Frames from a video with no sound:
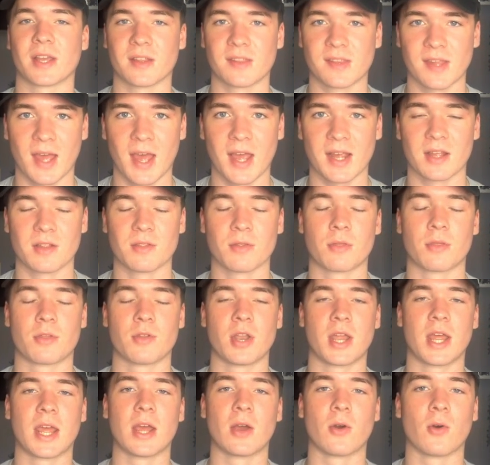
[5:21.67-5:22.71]
attacking
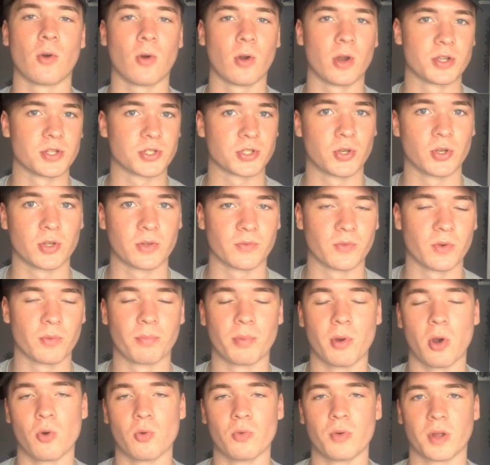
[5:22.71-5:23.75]
threat or is good for
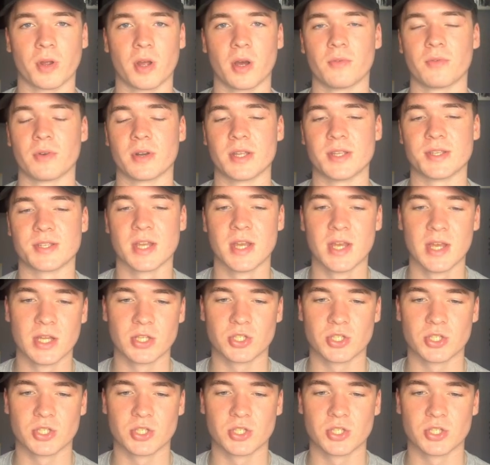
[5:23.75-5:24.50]
ball recoveries,